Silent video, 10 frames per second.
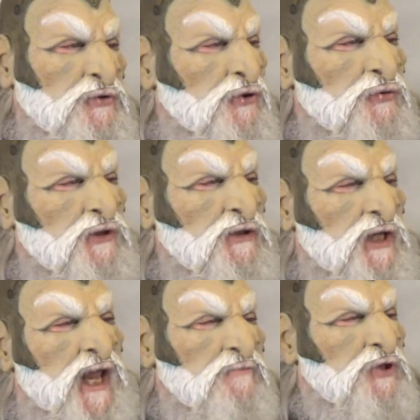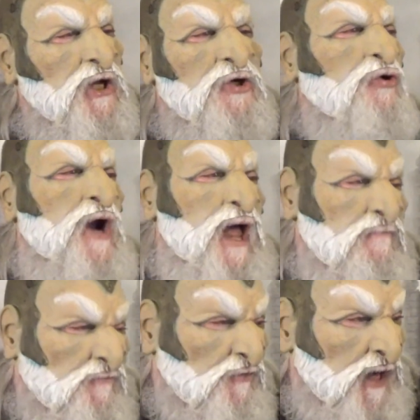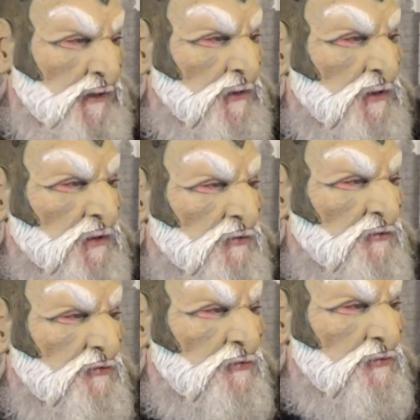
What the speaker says: kooky-caped crime fighters.